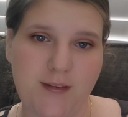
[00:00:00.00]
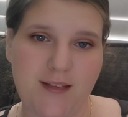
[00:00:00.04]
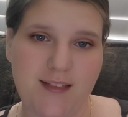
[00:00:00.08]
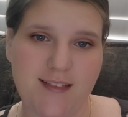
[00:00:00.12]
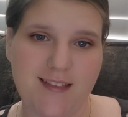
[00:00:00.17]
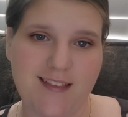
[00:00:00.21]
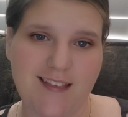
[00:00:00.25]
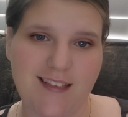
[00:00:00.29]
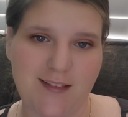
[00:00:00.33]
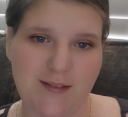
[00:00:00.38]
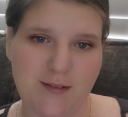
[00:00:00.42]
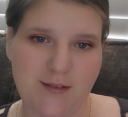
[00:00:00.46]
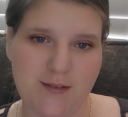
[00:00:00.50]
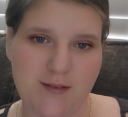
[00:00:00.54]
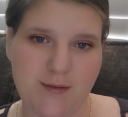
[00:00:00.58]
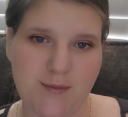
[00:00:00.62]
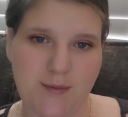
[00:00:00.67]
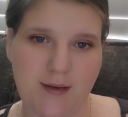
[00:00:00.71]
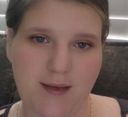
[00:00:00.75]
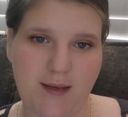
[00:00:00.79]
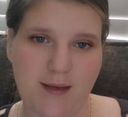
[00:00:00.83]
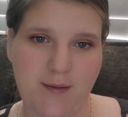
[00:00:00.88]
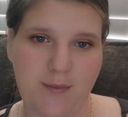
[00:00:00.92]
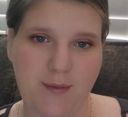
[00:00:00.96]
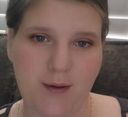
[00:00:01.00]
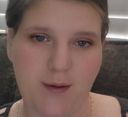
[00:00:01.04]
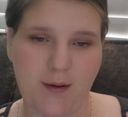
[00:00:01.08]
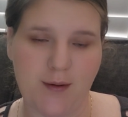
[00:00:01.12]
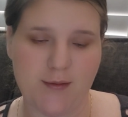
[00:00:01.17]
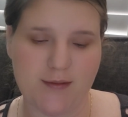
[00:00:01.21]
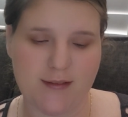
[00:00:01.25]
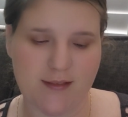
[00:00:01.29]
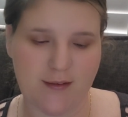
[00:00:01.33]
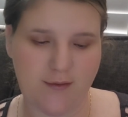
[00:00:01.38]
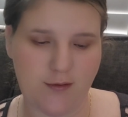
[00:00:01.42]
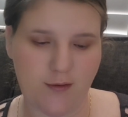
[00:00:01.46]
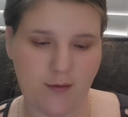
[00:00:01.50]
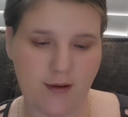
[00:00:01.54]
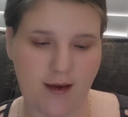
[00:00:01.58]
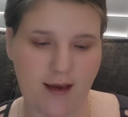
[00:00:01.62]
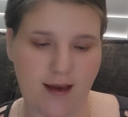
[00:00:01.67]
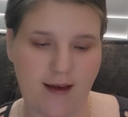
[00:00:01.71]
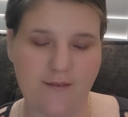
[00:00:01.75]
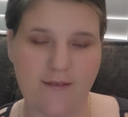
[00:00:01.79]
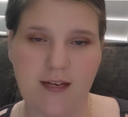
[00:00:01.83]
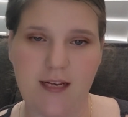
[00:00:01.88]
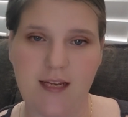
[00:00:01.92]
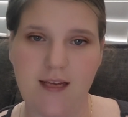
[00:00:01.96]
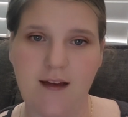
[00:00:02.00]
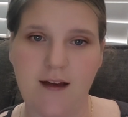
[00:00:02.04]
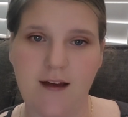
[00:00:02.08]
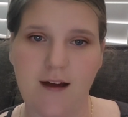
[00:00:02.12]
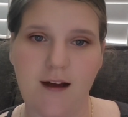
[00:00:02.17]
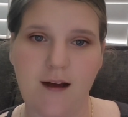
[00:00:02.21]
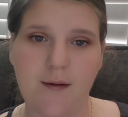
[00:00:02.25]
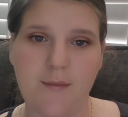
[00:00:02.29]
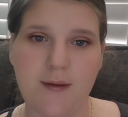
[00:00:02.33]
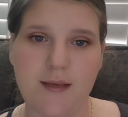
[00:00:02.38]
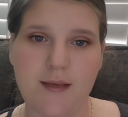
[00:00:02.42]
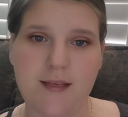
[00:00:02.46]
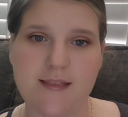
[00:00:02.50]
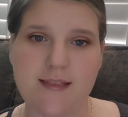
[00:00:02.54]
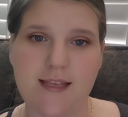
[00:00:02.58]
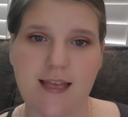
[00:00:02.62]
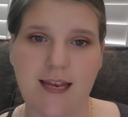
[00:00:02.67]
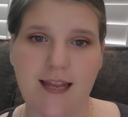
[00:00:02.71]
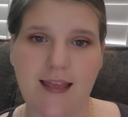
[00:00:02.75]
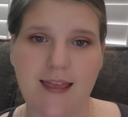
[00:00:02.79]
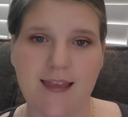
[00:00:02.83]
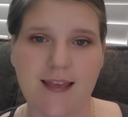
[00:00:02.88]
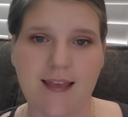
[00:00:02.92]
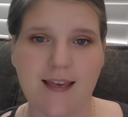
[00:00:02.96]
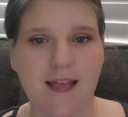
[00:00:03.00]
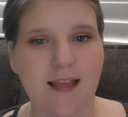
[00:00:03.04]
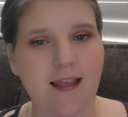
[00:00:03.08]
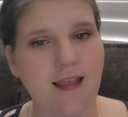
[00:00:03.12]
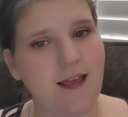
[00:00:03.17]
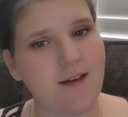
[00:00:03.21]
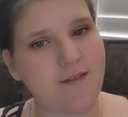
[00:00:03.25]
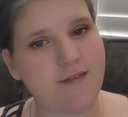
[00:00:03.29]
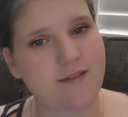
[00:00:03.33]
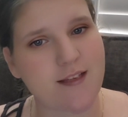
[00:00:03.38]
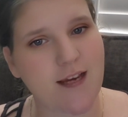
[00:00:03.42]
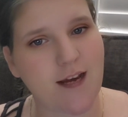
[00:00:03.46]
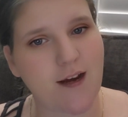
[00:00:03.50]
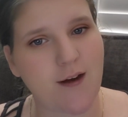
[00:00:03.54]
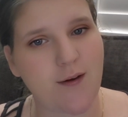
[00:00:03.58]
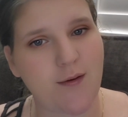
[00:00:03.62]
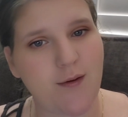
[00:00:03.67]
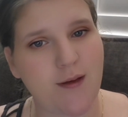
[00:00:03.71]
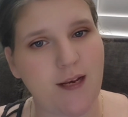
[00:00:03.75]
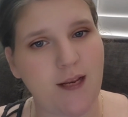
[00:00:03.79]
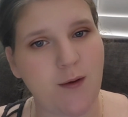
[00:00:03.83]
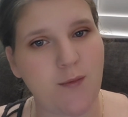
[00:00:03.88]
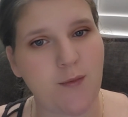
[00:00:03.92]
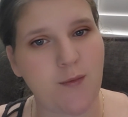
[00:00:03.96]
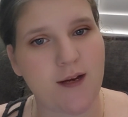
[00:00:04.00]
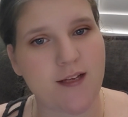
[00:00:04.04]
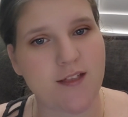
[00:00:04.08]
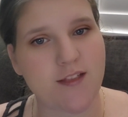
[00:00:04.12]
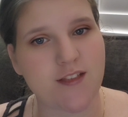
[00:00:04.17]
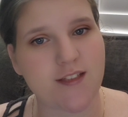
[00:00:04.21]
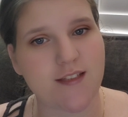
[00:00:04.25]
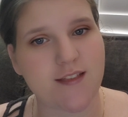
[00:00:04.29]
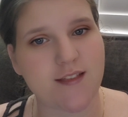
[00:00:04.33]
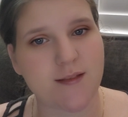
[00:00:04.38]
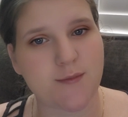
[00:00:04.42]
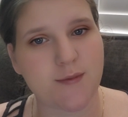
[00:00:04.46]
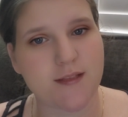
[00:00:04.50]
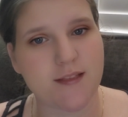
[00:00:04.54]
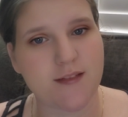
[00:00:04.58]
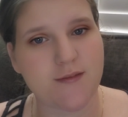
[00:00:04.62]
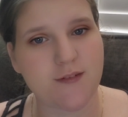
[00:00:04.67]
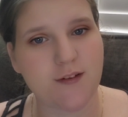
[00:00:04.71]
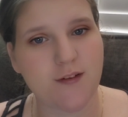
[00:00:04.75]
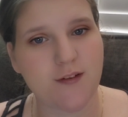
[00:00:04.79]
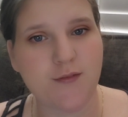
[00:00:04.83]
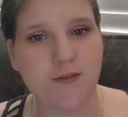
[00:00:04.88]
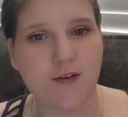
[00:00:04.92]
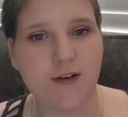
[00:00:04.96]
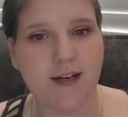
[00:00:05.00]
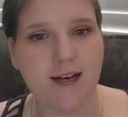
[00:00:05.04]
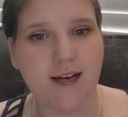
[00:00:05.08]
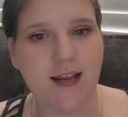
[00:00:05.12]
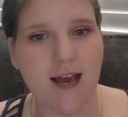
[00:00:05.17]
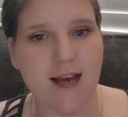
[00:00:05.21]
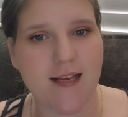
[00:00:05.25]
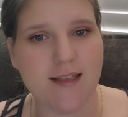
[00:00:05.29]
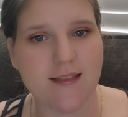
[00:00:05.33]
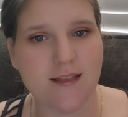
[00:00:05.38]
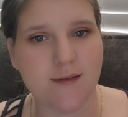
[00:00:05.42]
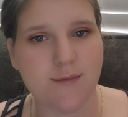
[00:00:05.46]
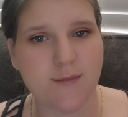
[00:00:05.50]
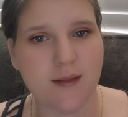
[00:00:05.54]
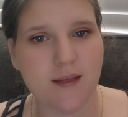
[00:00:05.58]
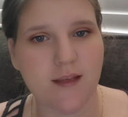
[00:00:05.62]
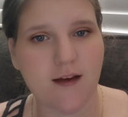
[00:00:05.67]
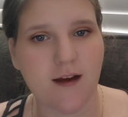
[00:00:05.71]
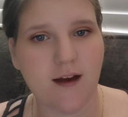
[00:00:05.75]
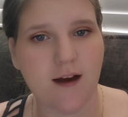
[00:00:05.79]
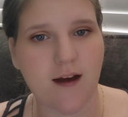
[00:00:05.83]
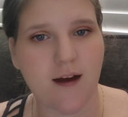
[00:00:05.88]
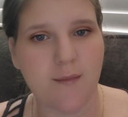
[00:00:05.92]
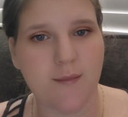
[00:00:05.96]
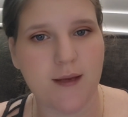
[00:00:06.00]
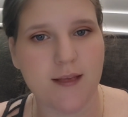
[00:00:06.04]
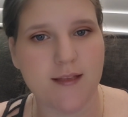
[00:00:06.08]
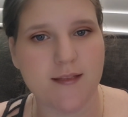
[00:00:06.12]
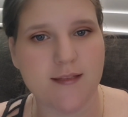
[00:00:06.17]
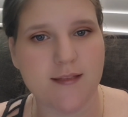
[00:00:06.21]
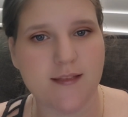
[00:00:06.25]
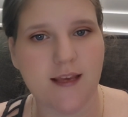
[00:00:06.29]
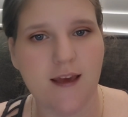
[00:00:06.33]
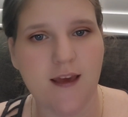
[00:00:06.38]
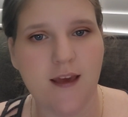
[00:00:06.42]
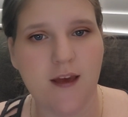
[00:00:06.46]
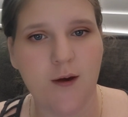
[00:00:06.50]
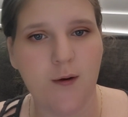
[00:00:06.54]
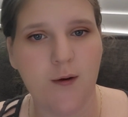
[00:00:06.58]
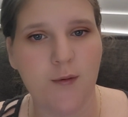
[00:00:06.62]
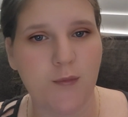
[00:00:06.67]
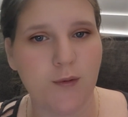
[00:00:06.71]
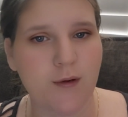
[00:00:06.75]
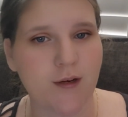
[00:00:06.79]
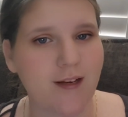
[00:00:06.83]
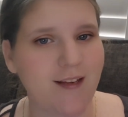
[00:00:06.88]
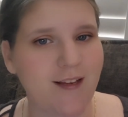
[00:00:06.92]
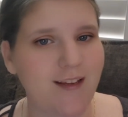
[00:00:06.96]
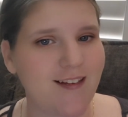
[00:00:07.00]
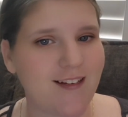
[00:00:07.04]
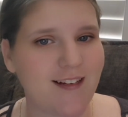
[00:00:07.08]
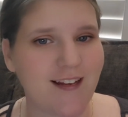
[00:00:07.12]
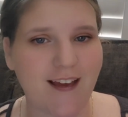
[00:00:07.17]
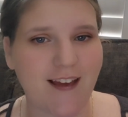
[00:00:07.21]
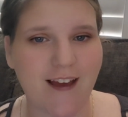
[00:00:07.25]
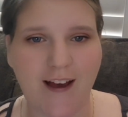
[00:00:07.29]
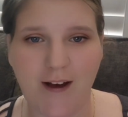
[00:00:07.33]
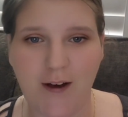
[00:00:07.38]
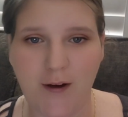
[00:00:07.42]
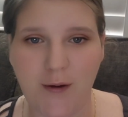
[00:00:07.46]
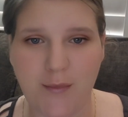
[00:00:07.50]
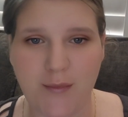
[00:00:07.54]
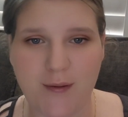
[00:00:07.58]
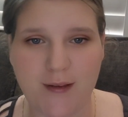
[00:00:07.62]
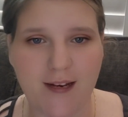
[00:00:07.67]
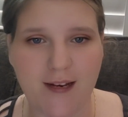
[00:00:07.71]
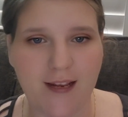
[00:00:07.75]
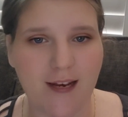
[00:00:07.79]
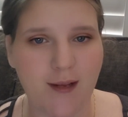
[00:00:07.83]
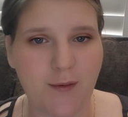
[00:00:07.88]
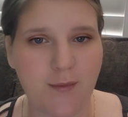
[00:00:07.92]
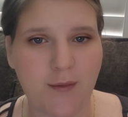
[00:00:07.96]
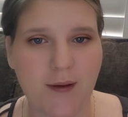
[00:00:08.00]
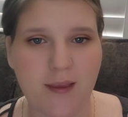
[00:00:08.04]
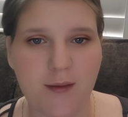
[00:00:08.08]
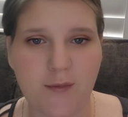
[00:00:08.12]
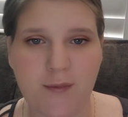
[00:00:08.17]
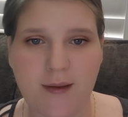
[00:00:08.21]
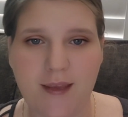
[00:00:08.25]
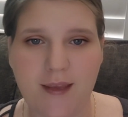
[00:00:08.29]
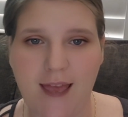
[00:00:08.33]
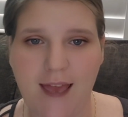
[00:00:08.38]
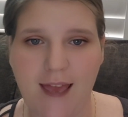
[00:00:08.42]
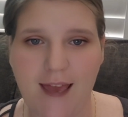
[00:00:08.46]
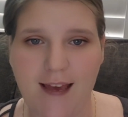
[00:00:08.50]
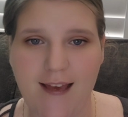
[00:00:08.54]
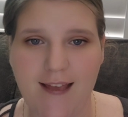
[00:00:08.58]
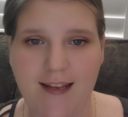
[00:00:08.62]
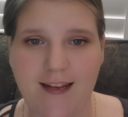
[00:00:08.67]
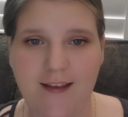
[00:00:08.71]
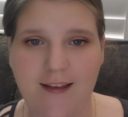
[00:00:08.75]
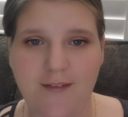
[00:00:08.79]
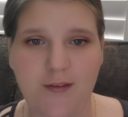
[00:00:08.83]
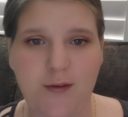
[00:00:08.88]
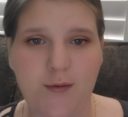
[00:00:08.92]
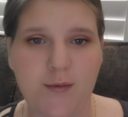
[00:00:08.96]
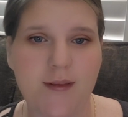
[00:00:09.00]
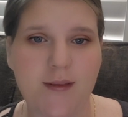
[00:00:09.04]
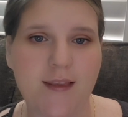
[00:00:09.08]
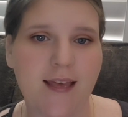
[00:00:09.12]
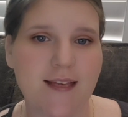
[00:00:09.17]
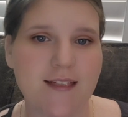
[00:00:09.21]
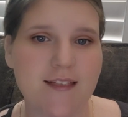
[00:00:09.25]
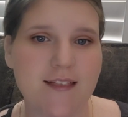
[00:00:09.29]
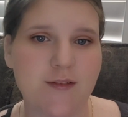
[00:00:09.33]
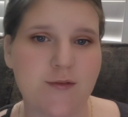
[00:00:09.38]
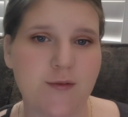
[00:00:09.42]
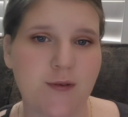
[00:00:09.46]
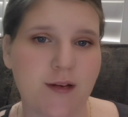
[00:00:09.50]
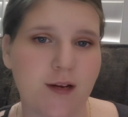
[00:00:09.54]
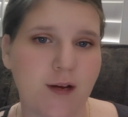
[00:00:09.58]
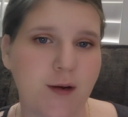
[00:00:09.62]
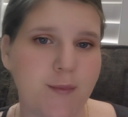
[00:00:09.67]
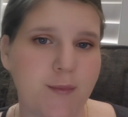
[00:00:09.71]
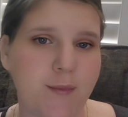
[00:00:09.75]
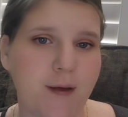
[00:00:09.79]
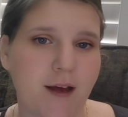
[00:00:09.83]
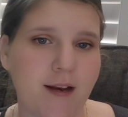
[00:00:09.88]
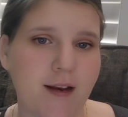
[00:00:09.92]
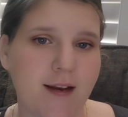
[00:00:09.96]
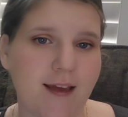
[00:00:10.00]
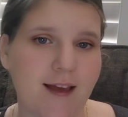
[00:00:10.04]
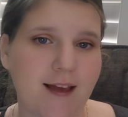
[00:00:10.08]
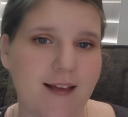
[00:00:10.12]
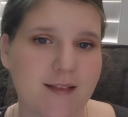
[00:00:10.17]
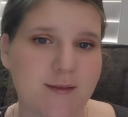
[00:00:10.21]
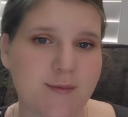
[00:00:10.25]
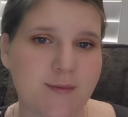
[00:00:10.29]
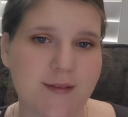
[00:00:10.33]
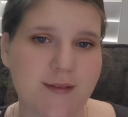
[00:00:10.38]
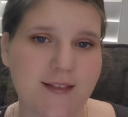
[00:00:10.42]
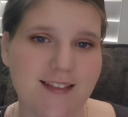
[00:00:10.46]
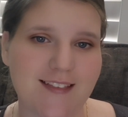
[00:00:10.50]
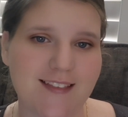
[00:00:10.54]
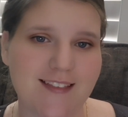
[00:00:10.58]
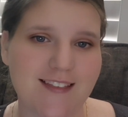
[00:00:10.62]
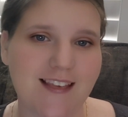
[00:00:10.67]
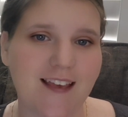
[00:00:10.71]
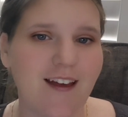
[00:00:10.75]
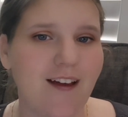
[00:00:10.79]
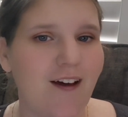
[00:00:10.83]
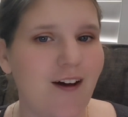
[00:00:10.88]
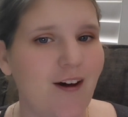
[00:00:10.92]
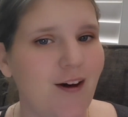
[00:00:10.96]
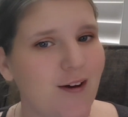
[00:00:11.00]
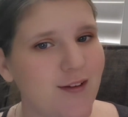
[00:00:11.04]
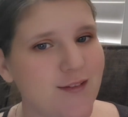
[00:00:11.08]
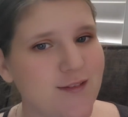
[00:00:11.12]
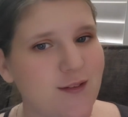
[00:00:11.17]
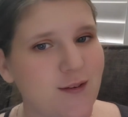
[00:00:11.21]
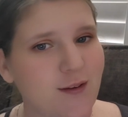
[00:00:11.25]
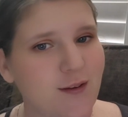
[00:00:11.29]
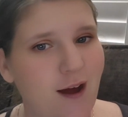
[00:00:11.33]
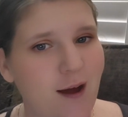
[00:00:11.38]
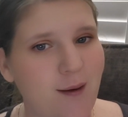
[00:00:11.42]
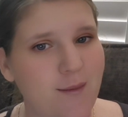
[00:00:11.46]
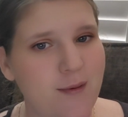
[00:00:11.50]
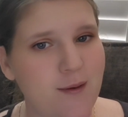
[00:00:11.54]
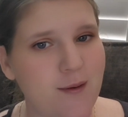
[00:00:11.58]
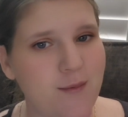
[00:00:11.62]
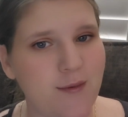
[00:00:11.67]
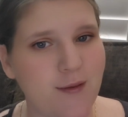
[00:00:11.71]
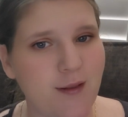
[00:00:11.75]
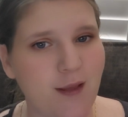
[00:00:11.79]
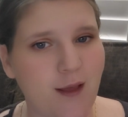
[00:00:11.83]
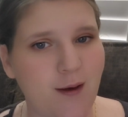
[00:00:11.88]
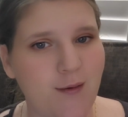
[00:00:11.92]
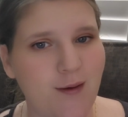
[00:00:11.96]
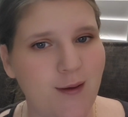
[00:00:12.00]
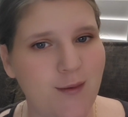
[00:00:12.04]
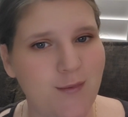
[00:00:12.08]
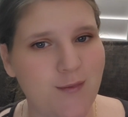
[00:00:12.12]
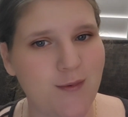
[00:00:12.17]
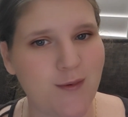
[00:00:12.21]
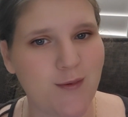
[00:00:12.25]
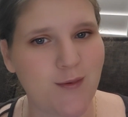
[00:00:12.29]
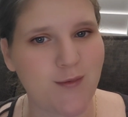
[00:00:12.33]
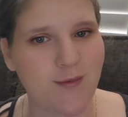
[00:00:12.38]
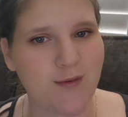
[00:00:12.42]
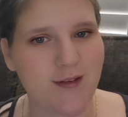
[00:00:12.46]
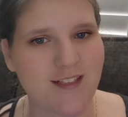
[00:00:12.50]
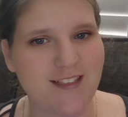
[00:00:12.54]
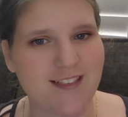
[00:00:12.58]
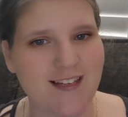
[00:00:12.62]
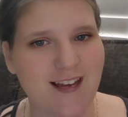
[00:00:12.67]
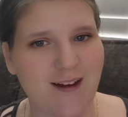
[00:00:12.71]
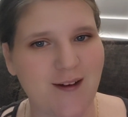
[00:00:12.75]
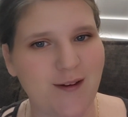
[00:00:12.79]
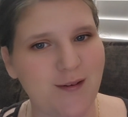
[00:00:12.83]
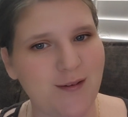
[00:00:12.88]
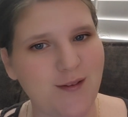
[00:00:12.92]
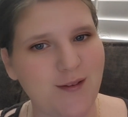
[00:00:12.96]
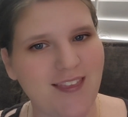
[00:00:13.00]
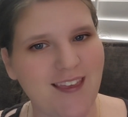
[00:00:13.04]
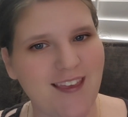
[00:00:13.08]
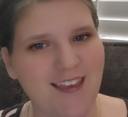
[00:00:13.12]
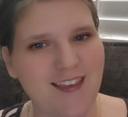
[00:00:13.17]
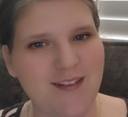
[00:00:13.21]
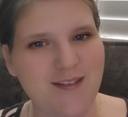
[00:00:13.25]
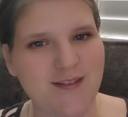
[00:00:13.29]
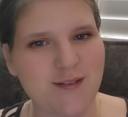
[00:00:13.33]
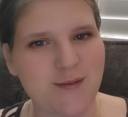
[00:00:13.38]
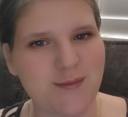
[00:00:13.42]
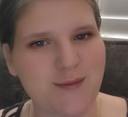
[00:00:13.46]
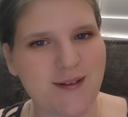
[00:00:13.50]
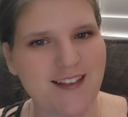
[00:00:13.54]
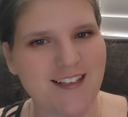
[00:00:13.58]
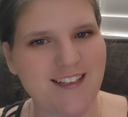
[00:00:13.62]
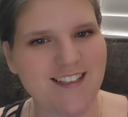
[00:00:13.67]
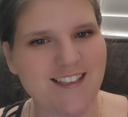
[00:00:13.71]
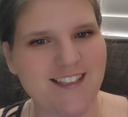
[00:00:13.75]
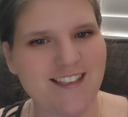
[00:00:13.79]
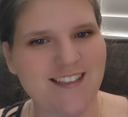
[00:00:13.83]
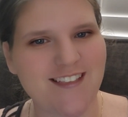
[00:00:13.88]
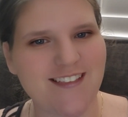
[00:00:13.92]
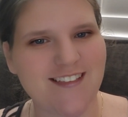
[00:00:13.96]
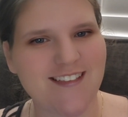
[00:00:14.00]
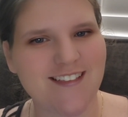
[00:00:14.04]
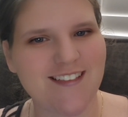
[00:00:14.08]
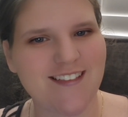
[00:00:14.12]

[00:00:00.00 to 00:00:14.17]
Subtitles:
continue to make posts. If you have any comments, anything I left out, any questions, please feel free to ask them in the comments. We're here to help in any way that we can. If you would like to join our podcast, please also comment below and we will reach out. Thank you so much.